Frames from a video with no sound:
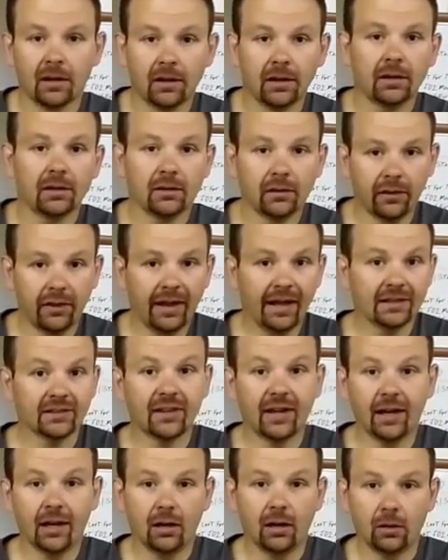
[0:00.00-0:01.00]
that's
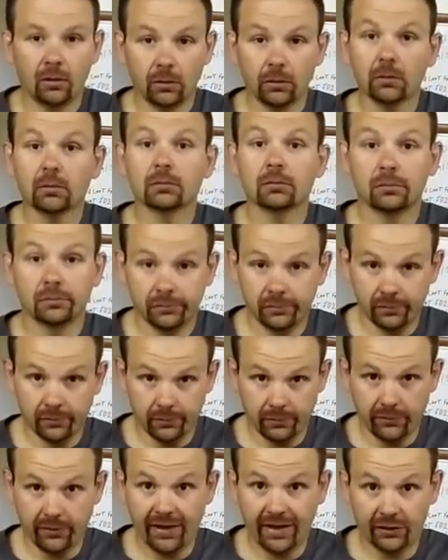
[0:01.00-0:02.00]
how
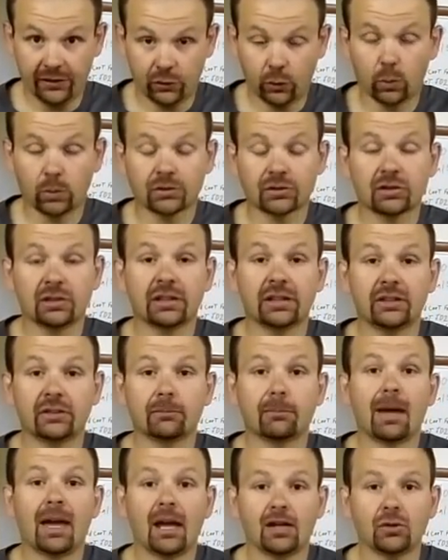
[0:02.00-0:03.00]
that torch lead's
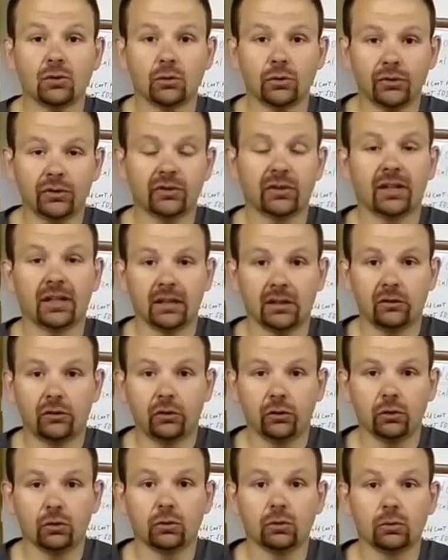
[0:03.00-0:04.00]
manual said
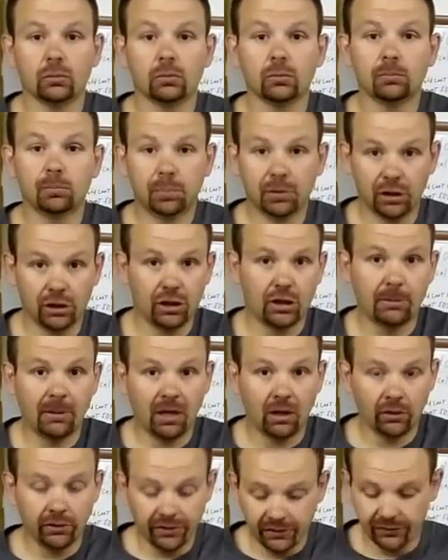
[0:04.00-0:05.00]
to plumb all
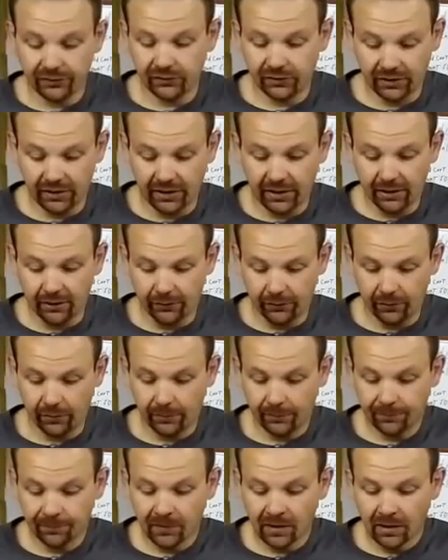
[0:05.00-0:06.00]
this together,
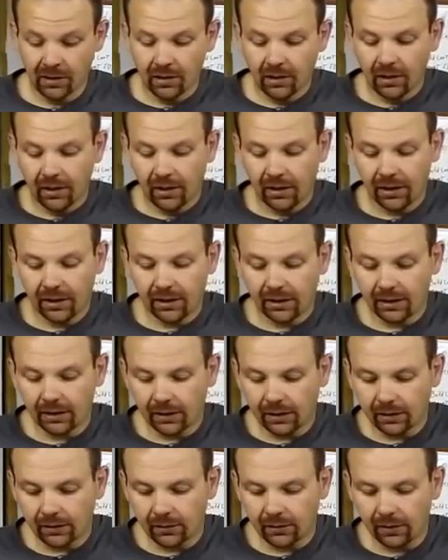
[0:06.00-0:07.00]

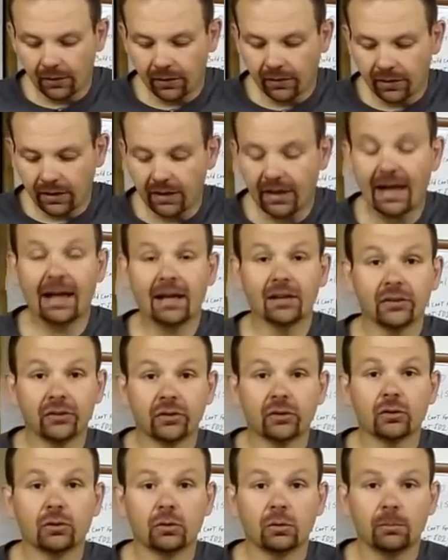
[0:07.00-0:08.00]
and I
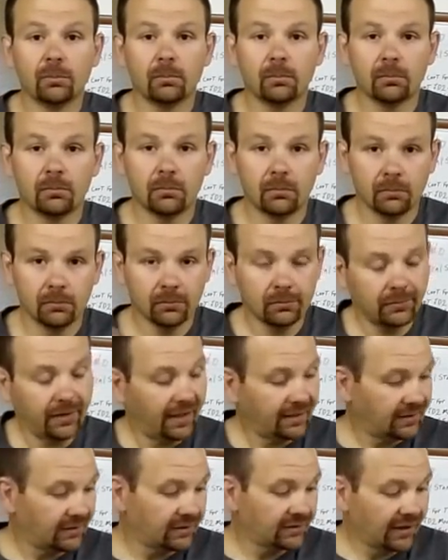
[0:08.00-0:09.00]
assume that's
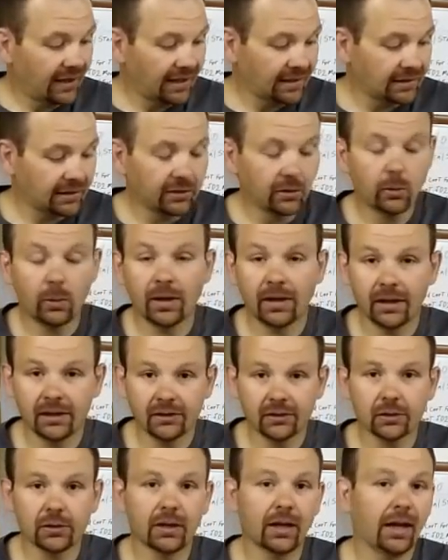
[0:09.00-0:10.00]
exactly the way it's going
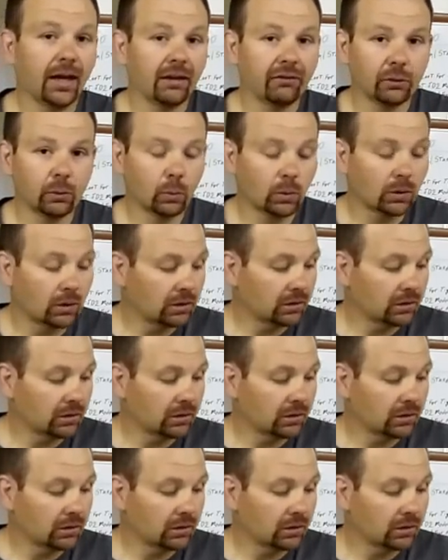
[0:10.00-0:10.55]
to have to work.